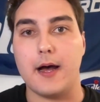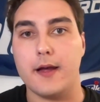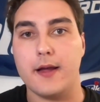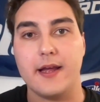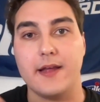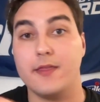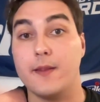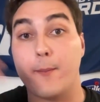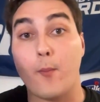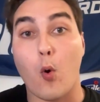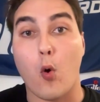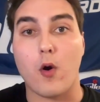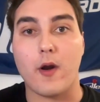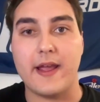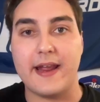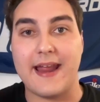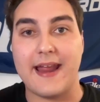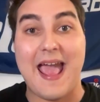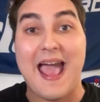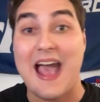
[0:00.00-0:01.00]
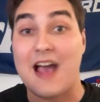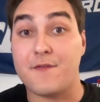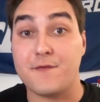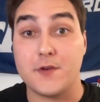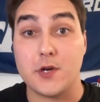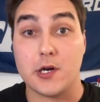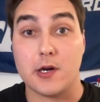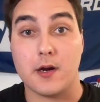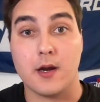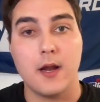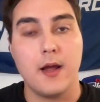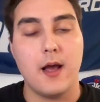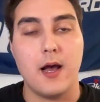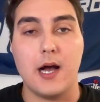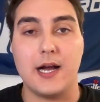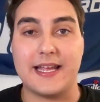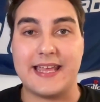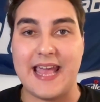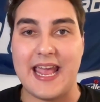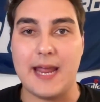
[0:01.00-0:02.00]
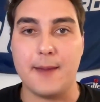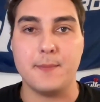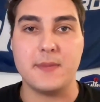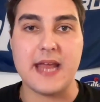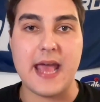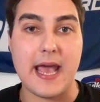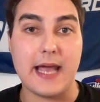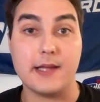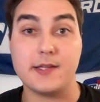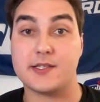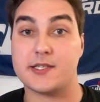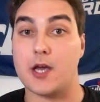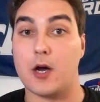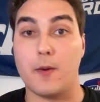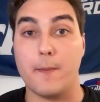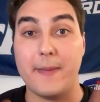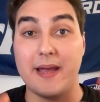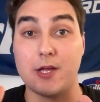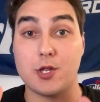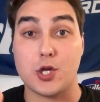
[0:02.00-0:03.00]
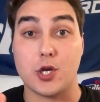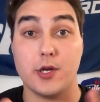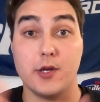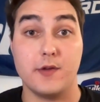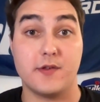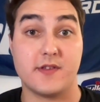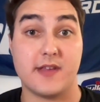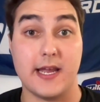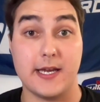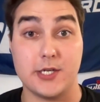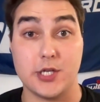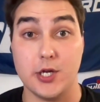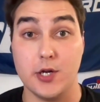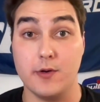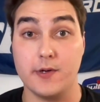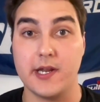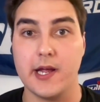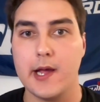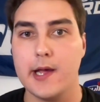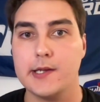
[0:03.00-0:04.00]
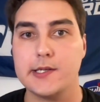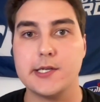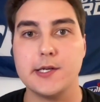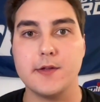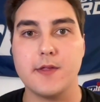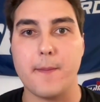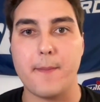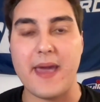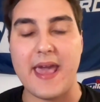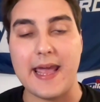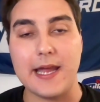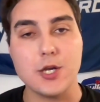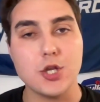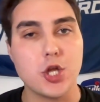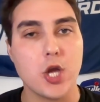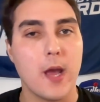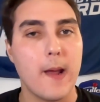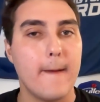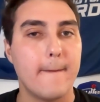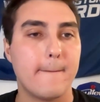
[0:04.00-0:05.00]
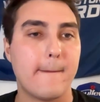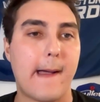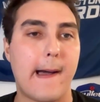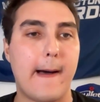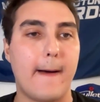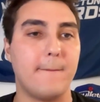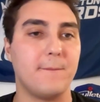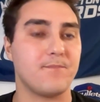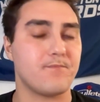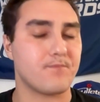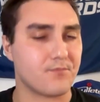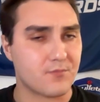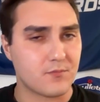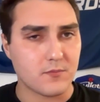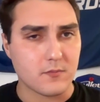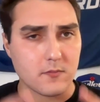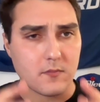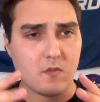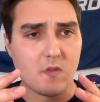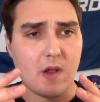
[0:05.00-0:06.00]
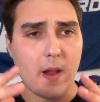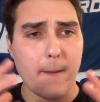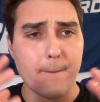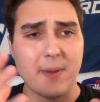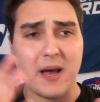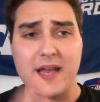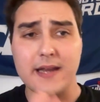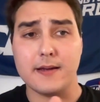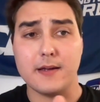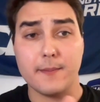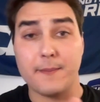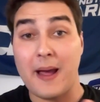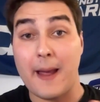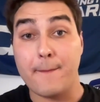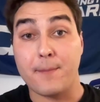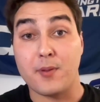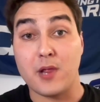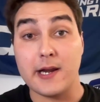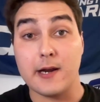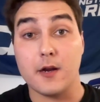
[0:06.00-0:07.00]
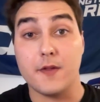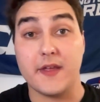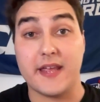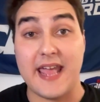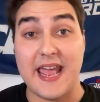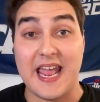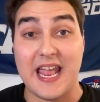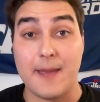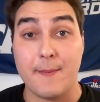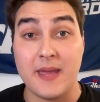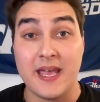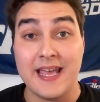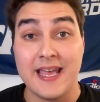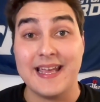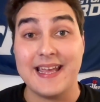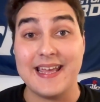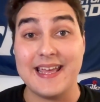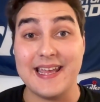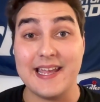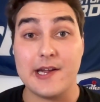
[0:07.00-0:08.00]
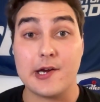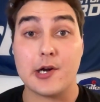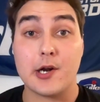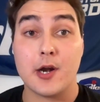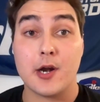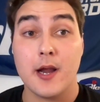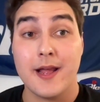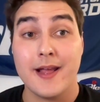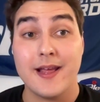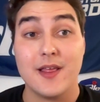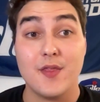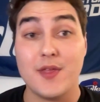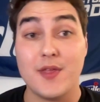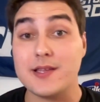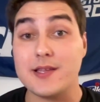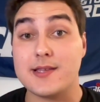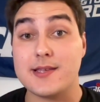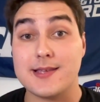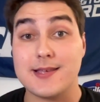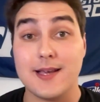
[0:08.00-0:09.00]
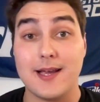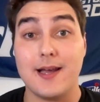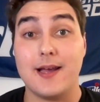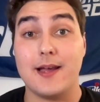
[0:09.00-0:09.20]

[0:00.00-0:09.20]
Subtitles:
in the morning after a game day. So make sure you stay tuned to the page. But my player of the game here this